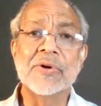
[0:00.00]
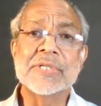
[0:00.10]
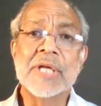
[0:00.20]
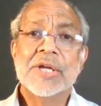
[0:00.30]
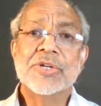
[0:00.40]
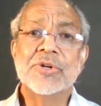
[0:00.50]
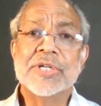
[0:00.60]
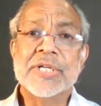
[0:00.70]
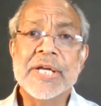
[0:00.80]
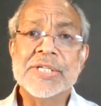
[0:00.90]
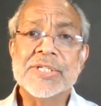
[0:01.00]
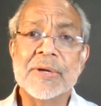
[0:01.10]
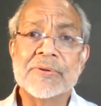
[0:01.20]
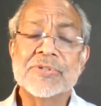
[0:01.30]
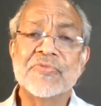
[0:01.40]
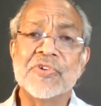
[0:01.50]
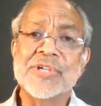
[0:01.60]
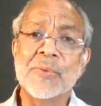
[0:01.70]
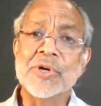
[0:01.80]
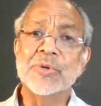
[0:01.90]
Because to teach such, for
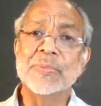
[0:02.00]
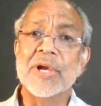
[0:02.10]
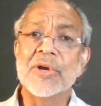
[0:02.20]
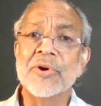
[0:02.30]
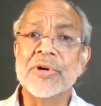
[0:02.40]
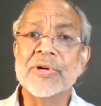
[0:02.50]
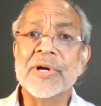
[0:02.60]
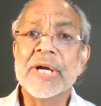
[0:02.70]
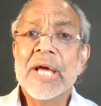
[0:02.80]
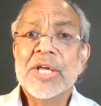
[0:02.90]
someone to be a learner,